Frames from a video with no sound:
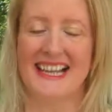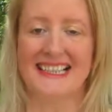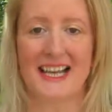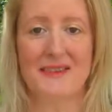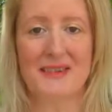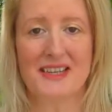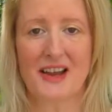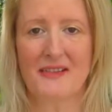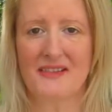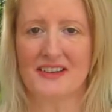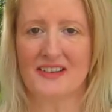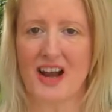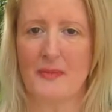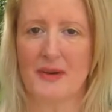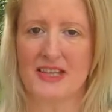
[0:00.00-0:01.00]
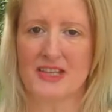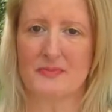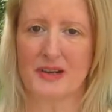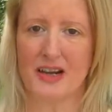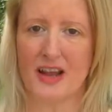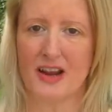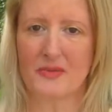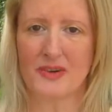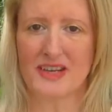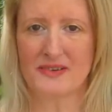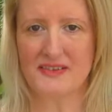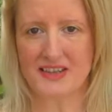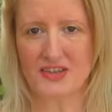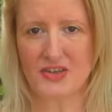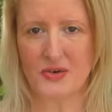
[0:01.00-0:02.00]
Let me know in the comments below what you
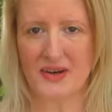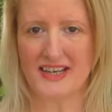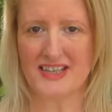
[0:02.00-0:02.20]
enjoy